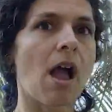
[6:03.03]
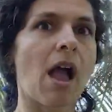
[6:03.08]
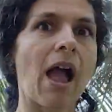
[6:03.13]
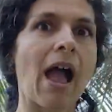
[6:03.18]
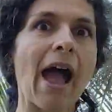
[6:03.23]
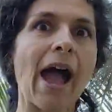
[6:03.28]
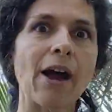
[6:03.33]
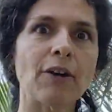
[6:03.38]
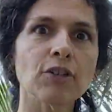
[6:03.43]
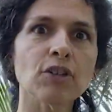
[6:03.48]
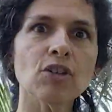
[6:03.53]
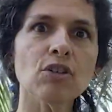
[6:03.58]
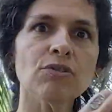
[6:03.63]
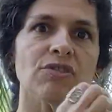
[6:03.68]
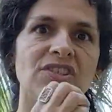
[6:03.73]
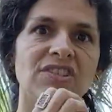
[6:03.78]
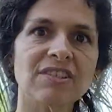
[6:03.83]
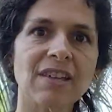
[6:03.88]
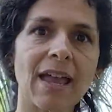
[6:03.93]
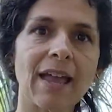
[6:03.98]
How do you
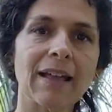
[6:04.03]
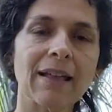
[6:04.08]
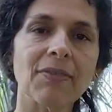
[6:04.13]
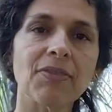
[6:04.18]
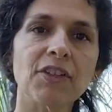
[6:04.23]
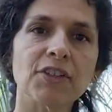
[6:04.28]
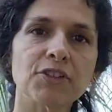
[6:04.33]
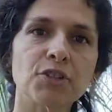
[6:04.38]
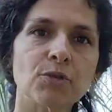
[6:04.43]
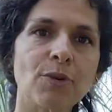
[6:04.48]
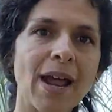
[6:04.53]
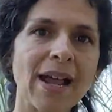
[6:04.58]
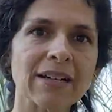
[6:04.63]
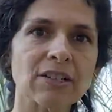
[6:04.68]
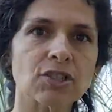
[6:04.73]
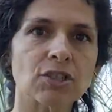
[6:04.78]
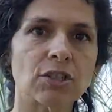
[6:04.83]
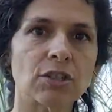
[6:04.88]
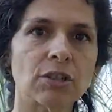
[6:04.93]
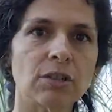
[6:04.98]
stay the
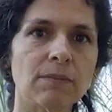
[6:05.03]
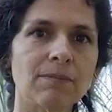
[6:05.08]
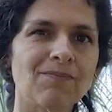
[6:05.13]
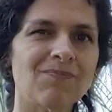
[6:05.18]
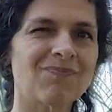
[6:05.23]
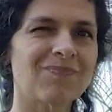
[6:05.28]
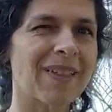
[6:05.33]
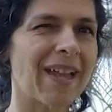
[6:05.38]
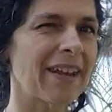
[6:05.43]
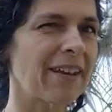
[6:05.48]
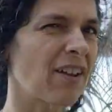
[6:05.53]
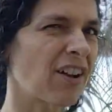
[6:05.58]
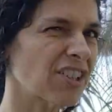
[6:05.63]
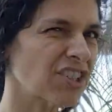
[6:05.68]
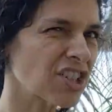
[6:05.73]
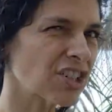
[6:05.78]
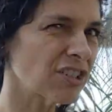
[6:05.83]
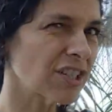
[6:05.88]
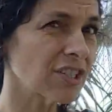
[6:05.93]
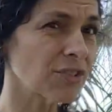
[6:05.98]
director and not
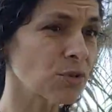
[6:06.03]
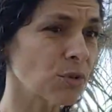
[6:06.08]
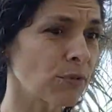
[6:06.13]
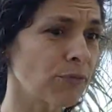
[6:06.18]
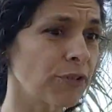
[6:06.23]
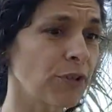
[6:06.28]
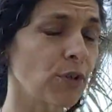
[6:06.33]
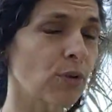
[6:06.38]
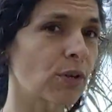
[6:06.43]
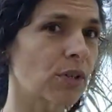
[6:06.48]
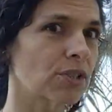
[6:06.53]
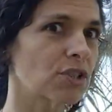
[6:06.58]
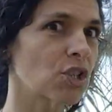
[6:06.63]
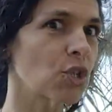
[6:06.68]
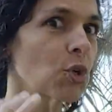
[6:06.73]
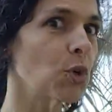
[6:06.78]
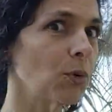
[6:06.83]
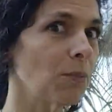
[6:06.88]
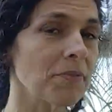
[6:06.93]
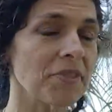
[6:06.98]
turn into a viewer to
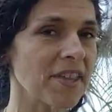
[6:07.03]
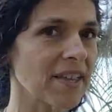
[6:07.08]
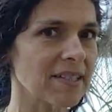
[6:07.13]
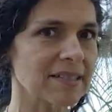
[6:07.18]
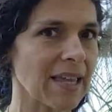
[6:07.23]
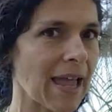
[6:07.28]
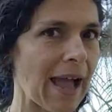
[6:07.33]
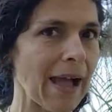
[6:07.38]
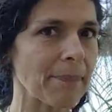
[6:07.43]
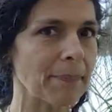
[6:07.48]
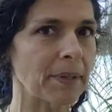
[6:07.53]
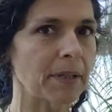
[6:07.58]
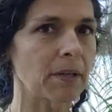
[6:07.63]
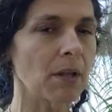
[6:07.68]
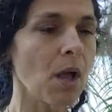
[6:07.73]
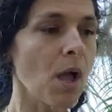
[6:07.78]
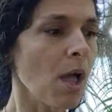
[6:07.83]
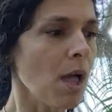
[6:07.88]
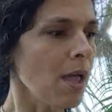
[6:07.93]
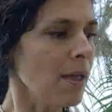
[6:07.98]
whom things happen?
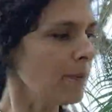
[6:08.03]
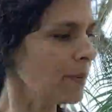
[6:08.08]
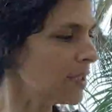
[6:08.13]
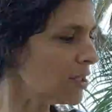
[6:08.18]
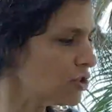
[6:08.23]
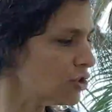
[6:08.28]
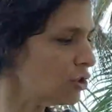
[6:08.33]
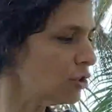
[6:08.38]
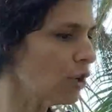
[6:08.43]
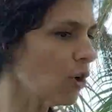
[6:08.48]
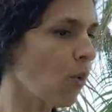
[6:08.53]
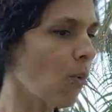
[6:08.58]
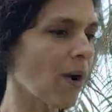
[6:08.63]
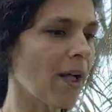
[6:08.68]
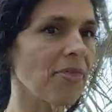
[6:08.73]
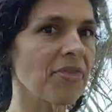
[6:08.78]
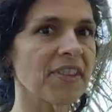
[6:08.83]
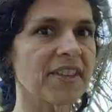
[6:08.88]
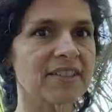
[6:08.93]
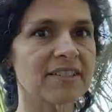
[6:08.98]
Because you don't
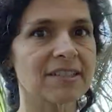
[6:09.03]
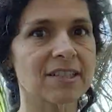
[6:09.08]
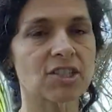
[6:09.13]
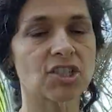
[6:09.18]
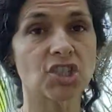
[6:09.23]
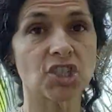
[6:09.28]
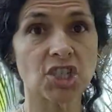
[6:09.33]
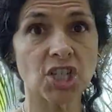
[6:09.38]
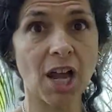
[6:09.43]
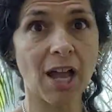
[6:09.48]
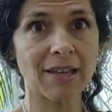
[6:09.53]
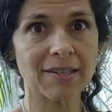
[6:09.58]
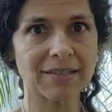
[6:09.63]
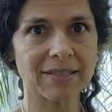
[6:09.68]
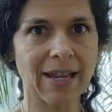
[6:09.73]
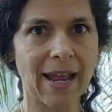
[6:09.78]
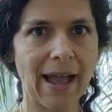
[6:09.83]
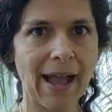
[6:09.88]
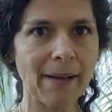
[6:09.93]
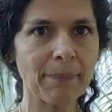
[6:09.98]
want things to just
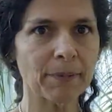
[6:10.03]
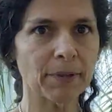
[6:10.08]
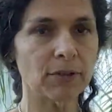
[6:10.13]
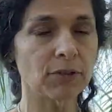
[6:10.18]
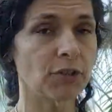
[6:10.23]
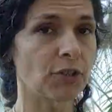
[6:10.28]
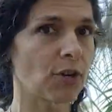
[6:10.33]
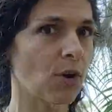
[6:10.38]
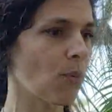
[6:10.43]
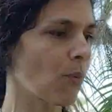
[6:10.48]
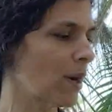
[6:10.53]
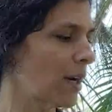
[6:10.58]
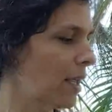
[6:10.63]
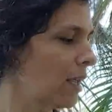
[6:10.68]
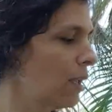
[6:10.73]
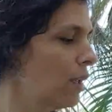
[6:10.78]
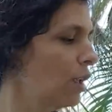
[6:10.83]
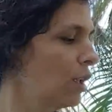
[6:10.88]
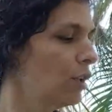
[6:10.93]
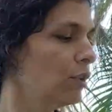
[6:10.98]
happen. You don't want
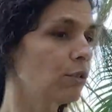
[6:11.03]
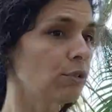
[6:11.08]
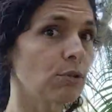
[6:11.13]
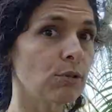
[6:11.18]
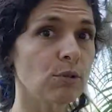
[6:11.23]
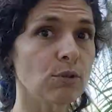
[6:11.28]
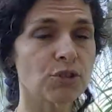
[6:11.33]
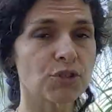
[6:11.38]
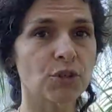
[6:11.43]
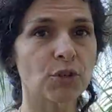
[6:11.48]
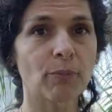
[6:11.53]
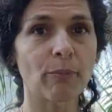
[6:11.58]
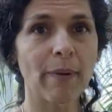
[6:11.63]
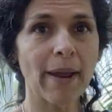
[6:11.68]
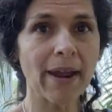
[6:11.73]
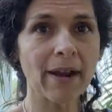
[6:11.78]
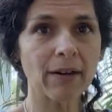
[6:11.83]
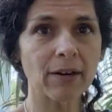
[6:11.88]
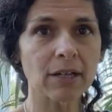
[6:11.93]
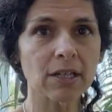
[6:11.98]
to lose your
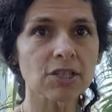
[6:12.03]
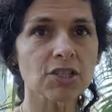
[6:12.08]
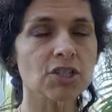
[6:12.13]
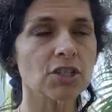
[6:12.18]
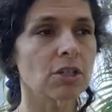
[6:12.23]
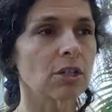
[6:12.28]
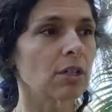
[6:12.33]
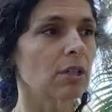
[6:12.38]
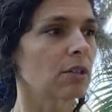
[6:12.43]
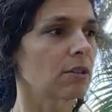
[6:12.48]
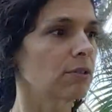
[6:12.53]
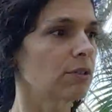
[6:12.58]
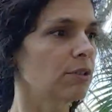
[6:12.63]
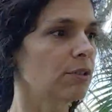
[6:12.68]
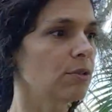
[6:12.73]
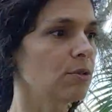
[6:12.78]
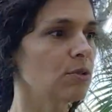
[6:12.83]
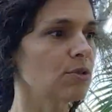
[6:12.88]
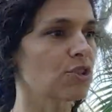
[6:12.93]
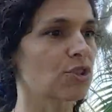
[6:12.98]
marriage,
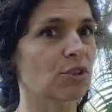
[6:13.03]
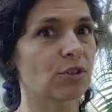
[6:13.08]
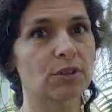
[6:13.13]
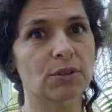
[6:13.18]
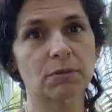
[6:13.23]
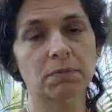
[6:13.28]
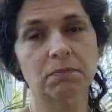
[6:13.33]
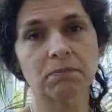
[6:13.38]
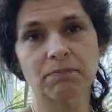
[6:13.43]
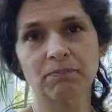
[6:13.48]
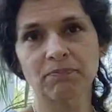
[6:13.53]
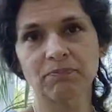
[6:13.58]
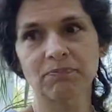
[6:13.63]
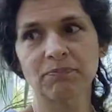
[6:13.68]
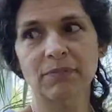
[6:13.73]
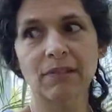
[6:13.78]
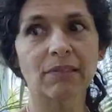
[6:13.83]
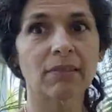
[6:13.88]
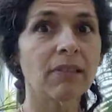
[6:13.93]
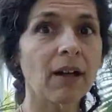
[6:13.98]
lose your
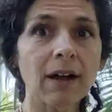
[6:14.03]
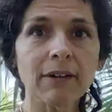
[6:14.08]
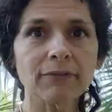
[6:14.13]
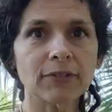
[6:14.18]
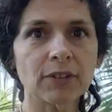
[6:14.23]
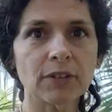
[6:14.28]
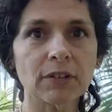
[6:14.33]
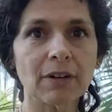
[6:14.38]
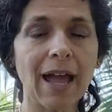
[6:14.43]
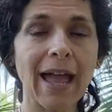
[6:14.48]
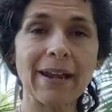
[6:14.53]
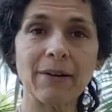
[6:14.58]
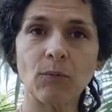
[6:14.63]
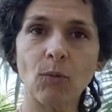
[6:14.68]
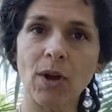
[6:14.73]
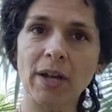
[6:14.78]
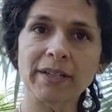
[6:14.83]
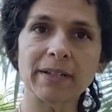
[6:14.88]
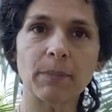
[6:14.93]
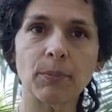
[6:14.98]
lover, and
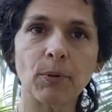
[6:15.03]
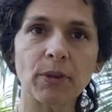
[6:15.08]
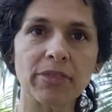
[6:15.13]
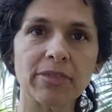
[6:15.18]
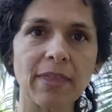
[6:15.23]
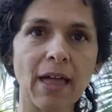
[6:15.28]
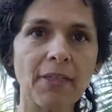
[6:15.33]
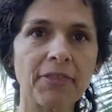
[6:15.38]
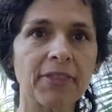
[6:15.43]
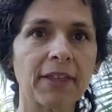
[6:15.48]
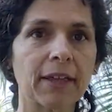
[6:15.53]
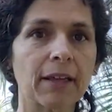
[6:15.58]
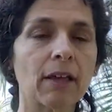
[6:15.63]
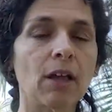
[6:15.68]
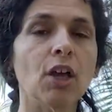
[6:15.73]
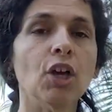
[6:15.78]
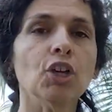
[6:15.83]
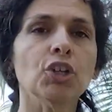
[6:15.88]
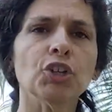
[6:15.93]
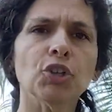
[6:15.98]
wind up with nothing.
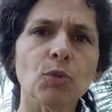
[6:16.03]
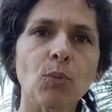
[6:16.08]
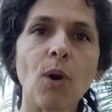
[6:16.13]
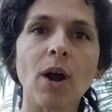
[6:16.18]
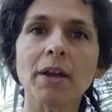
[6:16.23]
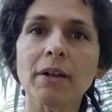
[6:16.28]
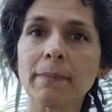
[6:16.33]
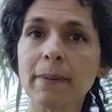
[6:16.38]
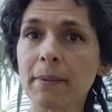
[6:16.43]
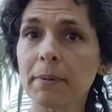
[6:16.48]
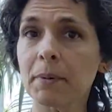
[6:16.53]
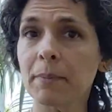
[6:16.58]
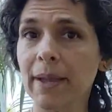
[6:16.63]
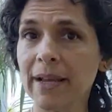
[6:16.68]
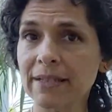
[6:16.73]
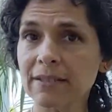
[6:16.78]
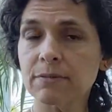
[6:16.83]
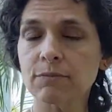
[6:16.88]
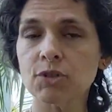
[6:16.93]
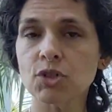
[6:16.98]
You want to be able to
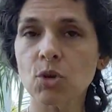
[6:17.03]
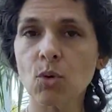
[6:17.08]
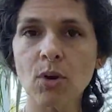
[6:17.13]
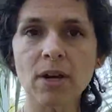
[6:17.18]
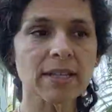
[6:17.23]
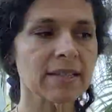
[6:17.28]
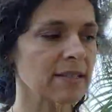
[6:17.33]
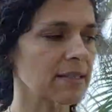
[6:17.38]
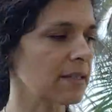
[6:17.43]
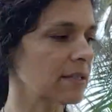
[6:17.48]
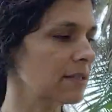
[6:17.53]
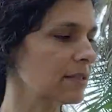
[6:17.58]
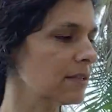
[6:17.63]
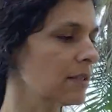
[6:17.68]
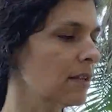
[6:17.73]
make some choices.